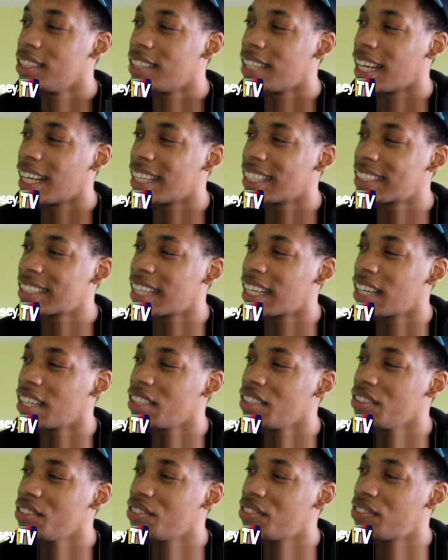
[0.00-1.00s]
That's how
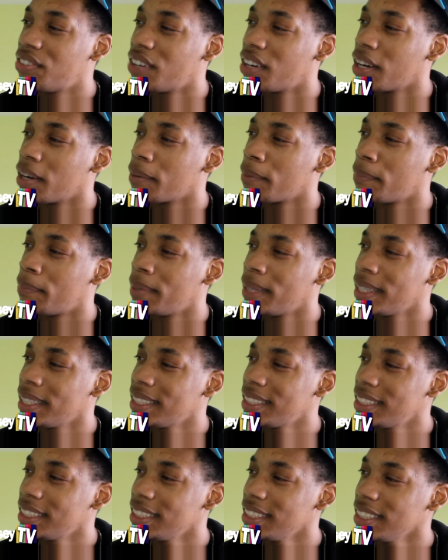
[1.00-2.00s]
you fuck
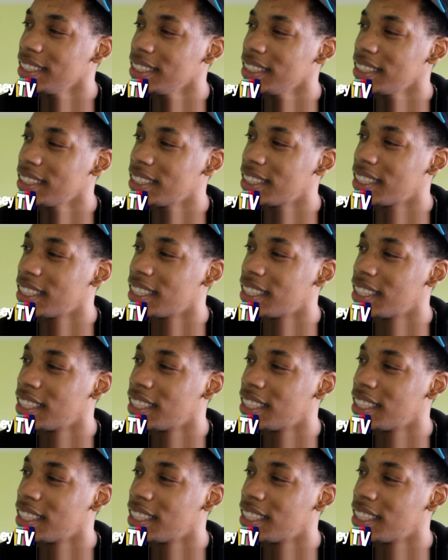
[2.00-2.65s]
bitches?